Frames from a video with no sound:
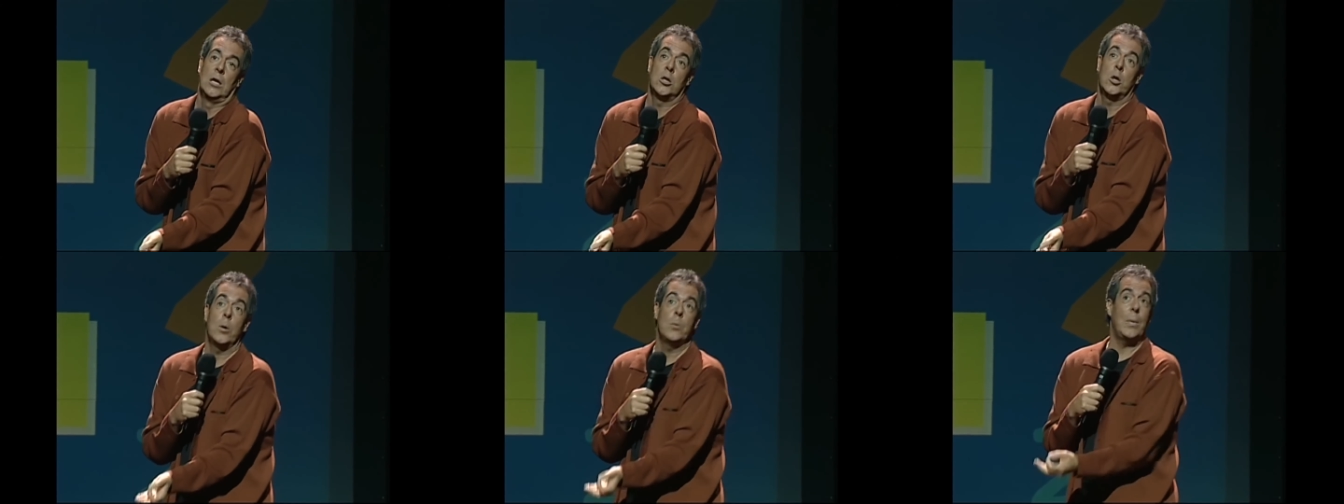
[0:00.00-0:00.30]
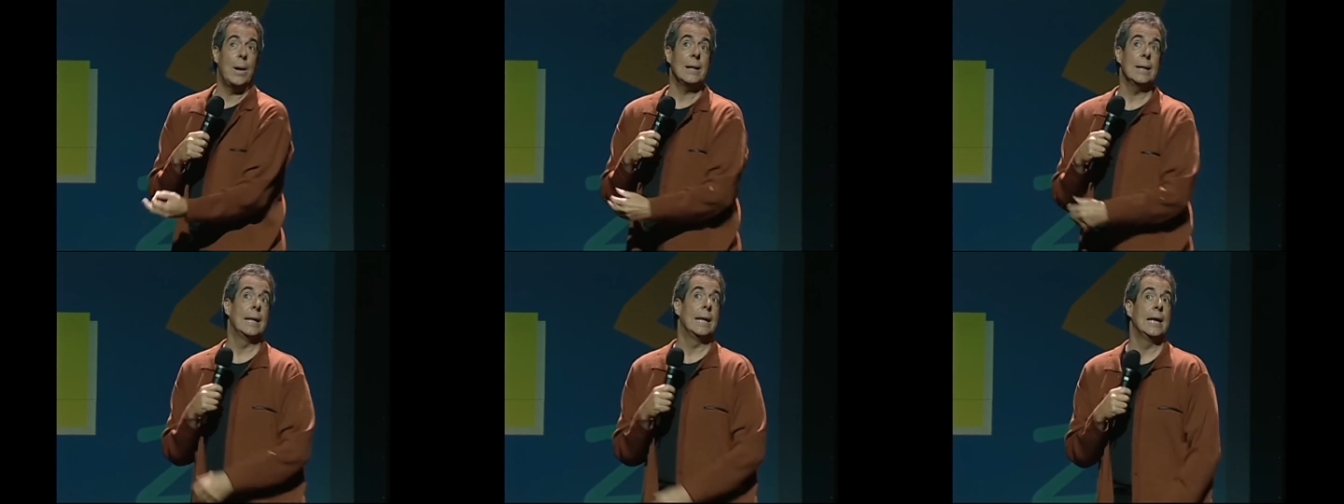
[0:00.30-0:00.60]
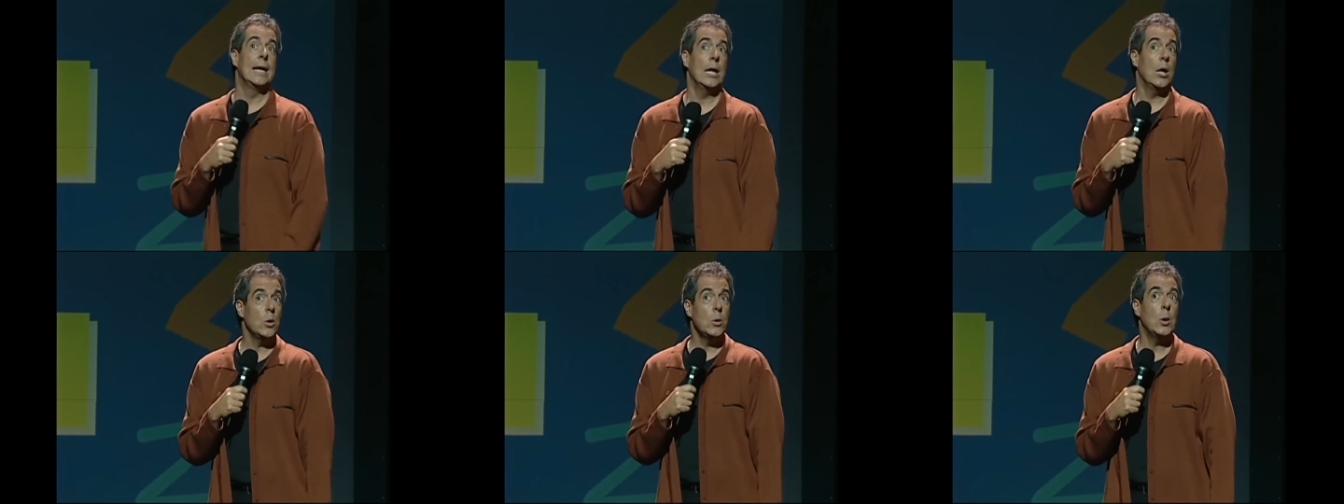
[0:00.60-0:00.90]
going well no
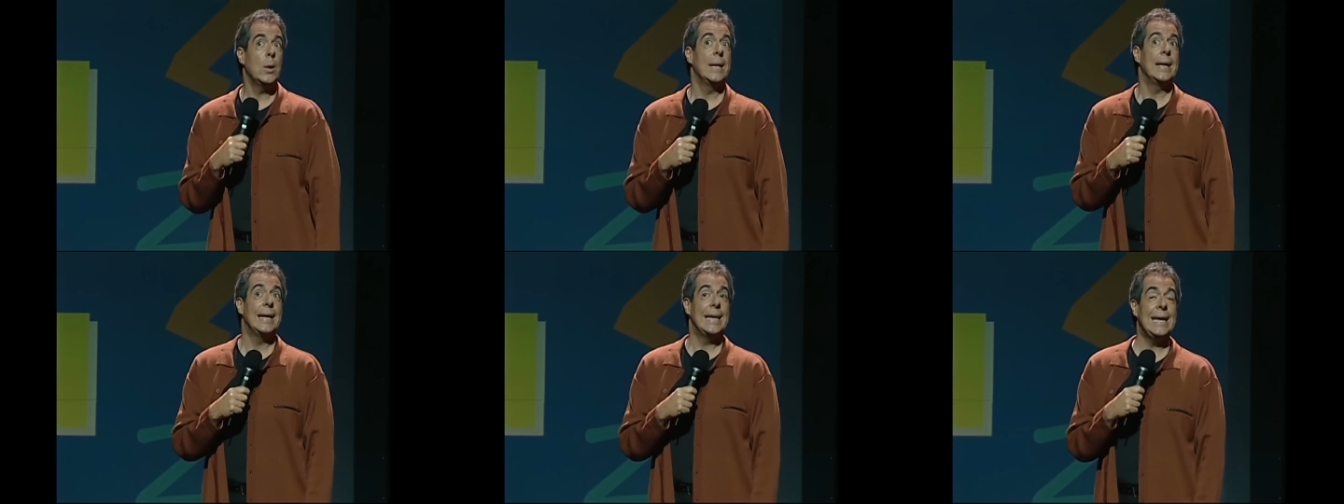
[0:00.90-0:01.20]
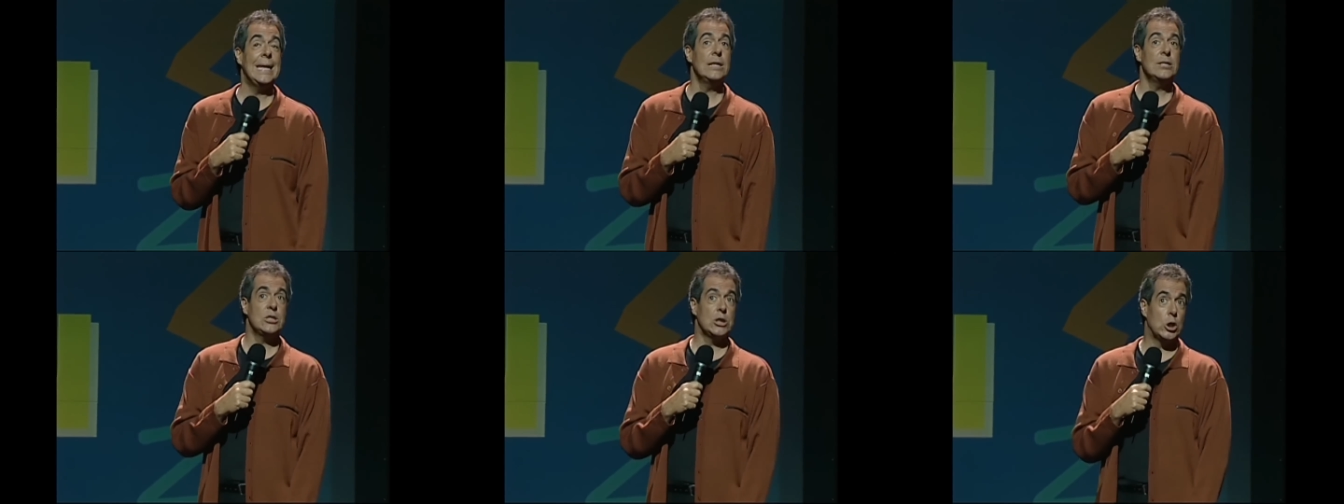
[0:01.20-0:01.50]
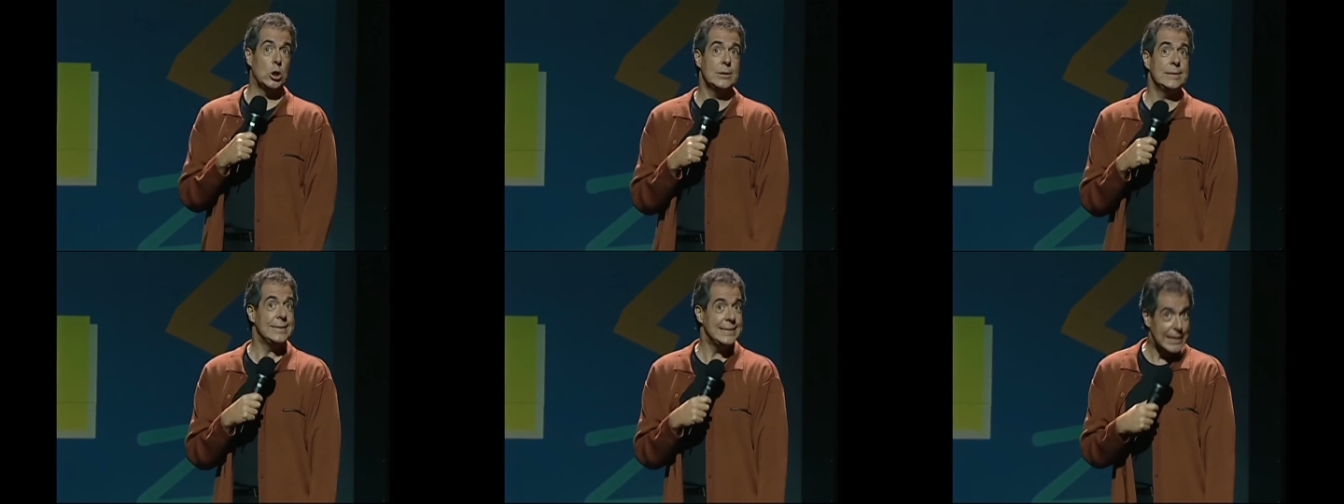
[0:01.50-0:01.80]
oh, no he's a
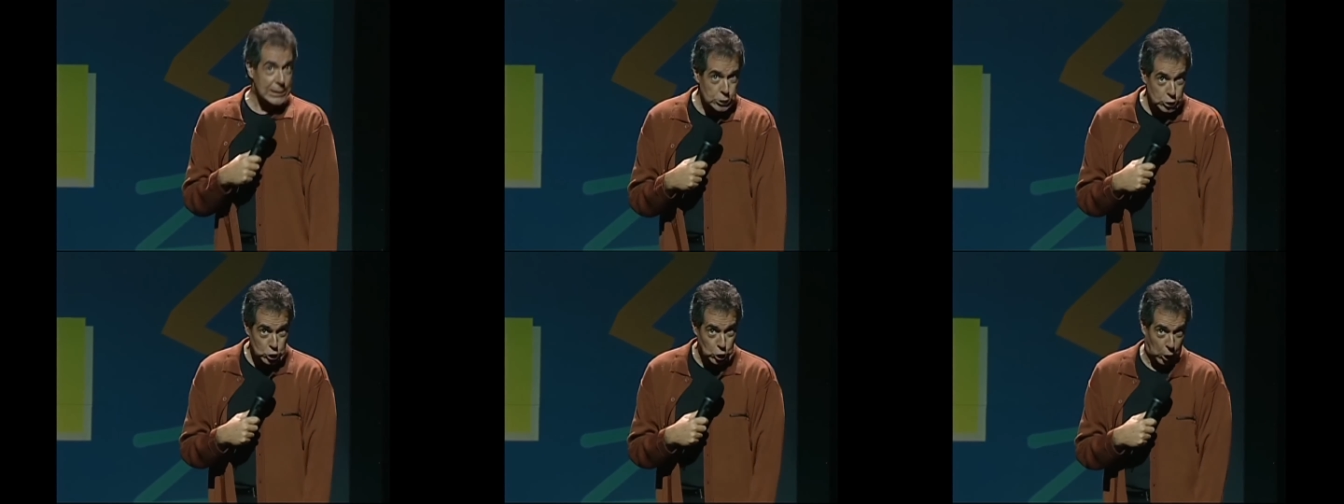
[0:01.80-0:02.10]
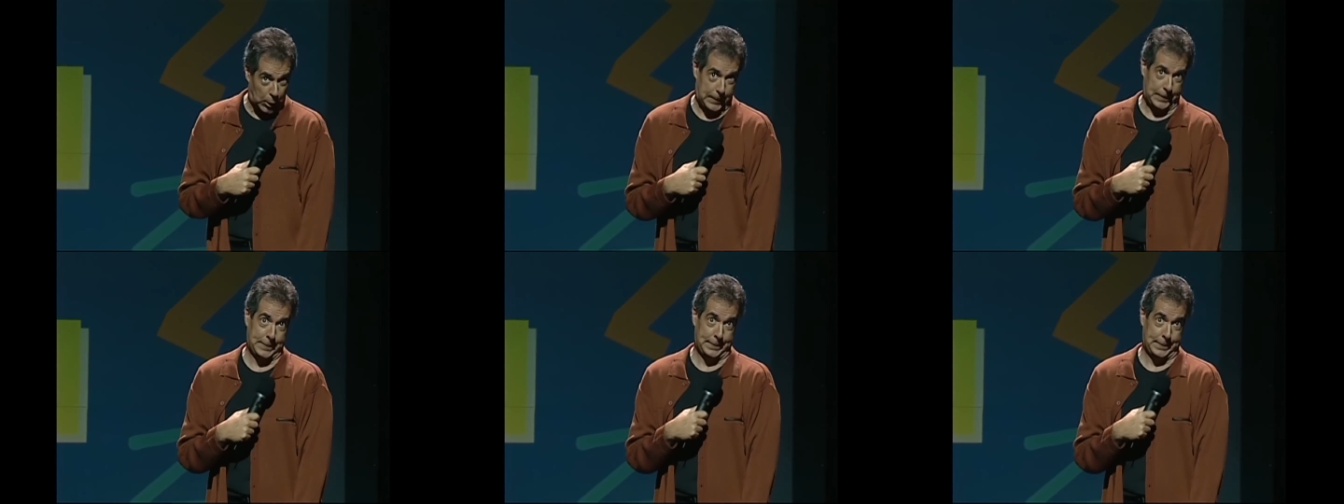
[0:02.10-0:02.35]
good teacher